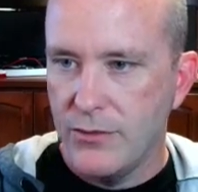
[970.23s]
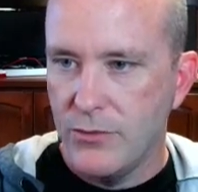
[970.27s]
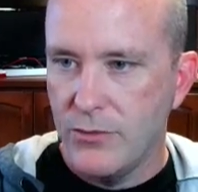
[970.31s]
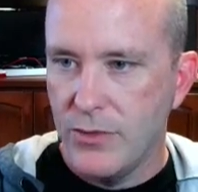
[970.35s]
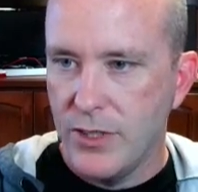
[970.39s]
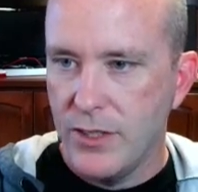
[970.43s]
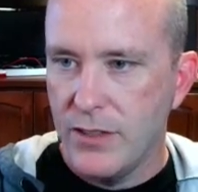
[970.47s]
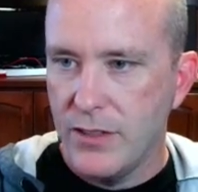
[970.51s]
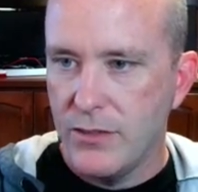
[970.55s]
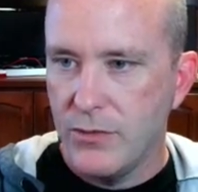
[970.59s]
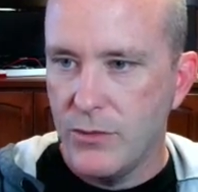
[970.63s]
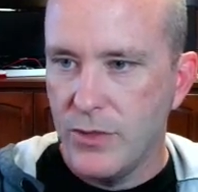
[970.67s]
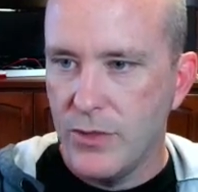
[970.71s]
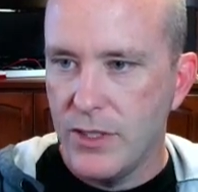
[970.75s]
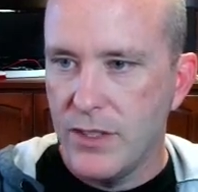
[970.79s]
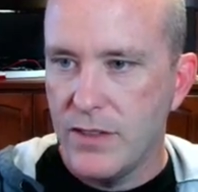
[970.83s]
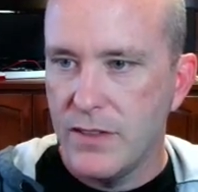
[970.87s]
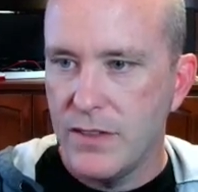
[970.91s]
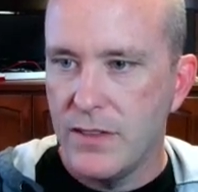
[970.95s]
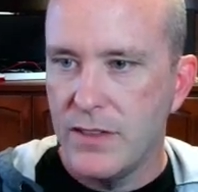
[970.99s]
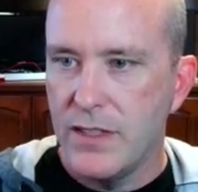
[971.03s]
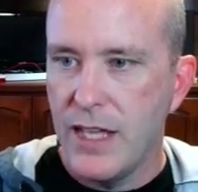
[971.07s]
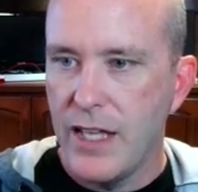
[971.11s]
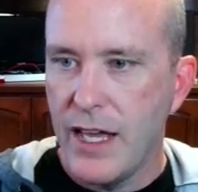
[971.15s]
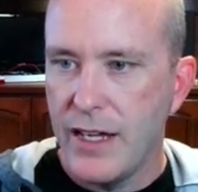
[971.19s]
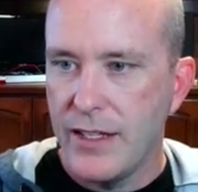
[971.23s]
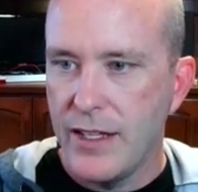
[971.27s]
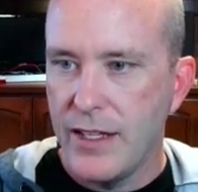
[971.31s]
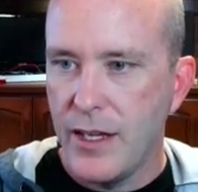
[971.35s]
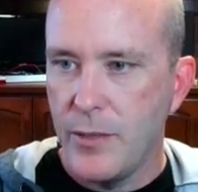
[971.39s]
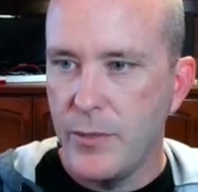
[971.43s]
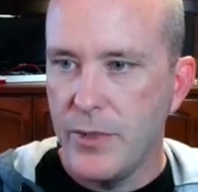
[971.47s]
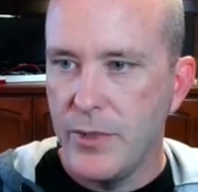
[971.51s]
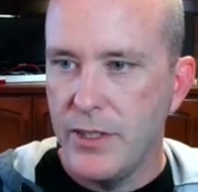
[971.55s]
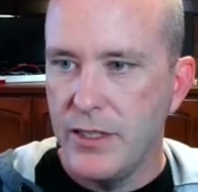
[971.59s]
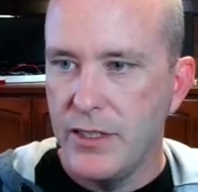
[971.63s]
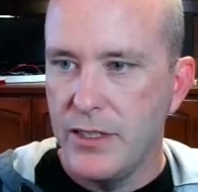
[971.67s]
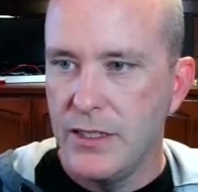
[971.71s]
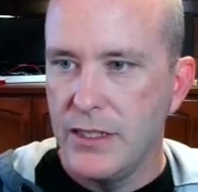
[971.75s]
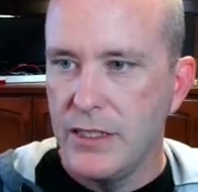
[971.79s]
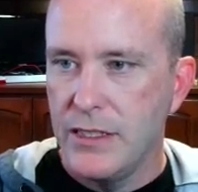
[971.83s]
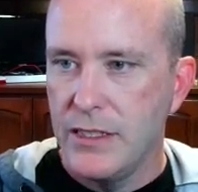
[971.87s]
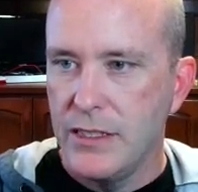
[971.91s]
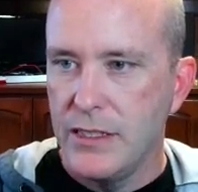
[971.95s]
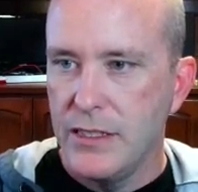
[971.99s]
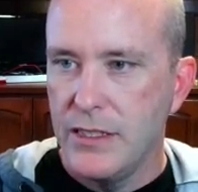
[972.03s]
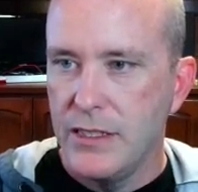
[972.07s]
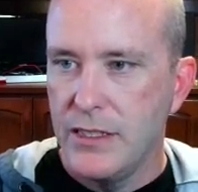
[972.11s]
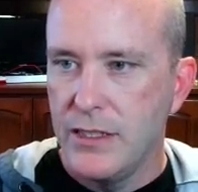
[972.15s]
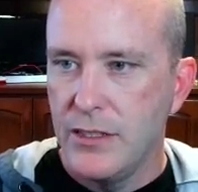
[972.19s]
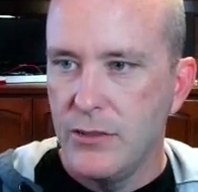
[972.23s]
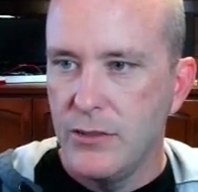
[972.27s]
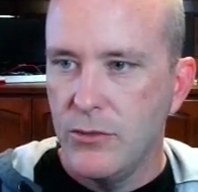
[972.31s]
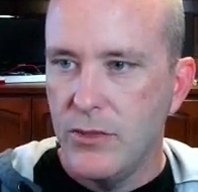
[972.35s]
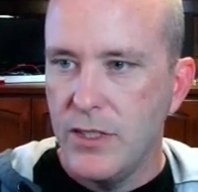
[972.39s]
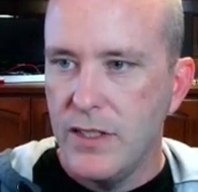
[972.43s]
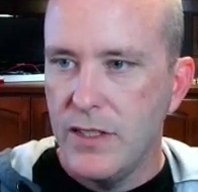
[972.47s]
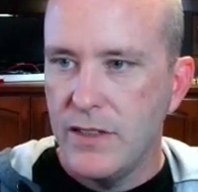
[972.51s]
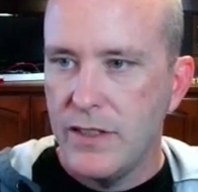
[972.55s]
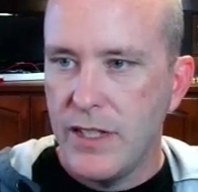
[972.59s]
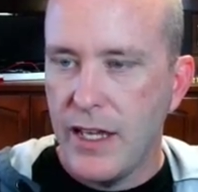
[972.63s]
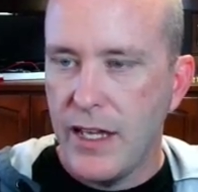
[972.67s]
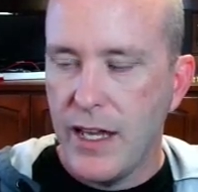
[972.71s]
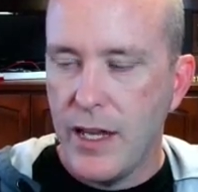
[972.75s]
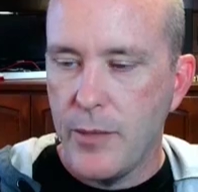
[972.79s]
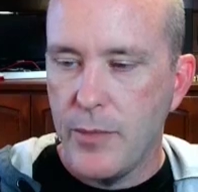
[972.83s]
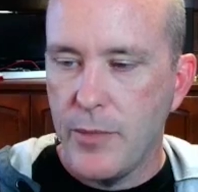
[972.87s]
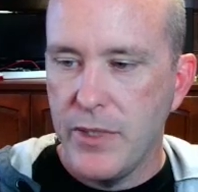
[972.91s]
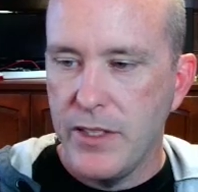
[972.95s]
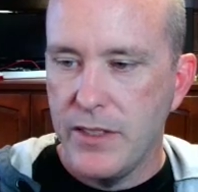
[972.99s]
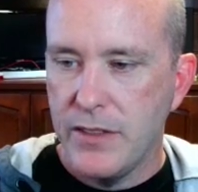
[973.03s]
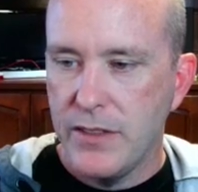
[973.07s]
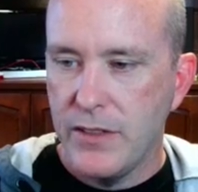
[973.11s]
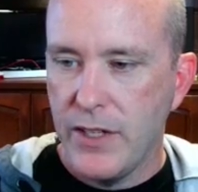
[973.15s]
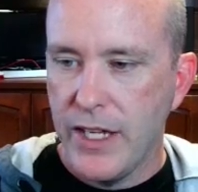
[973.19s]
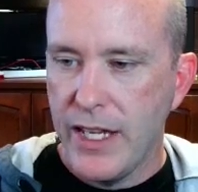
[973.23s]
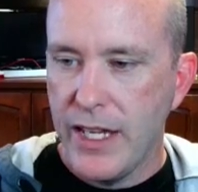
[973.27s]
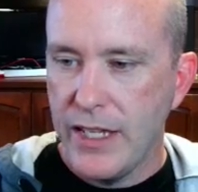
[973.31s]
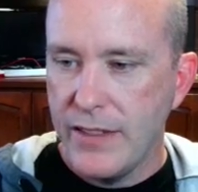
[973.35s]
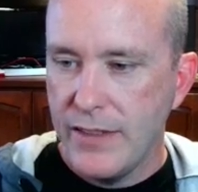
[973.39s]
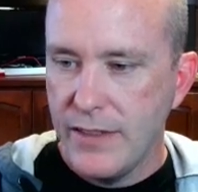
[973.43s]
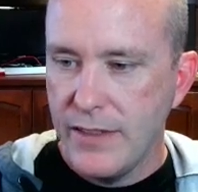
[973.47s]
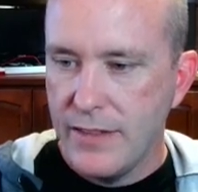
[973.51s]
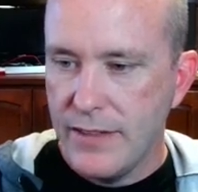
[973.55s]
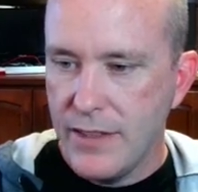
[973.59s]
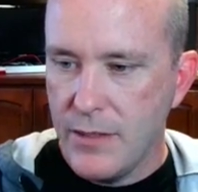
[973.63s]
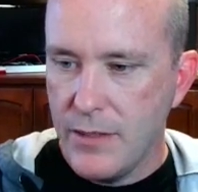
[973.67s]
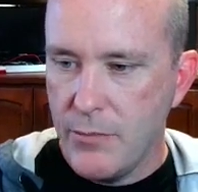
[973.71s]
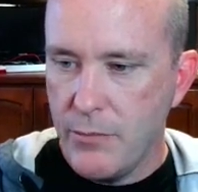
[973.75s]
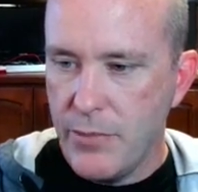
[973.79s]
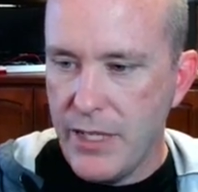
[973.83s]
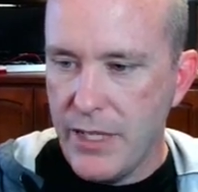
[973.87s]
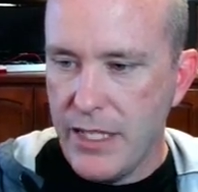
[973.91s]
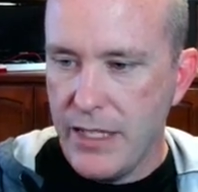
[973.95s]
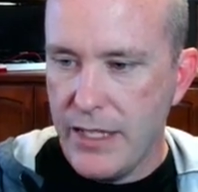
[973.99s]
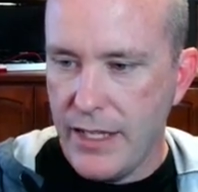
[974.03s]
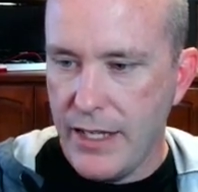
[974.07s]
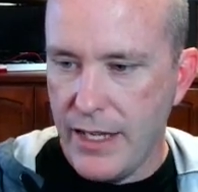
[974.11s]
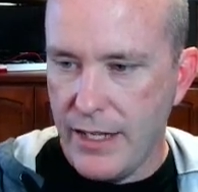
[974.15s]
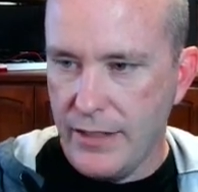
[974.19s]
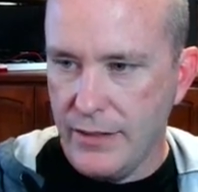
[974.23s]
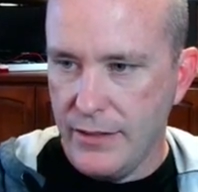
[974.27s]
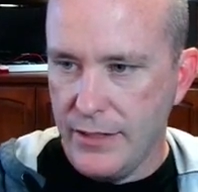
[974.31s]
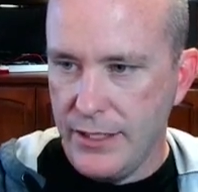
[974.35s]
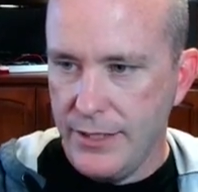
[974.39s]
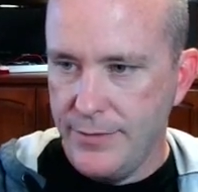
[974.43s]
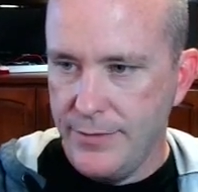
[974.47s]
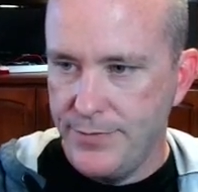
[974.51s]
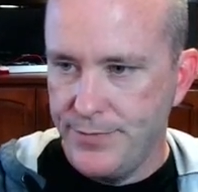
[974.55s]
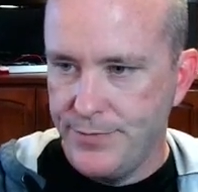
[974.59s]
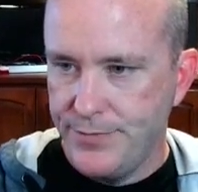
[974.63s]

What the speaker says: Where does that happen? Where does that happen? So I guess it's in bin Natalie.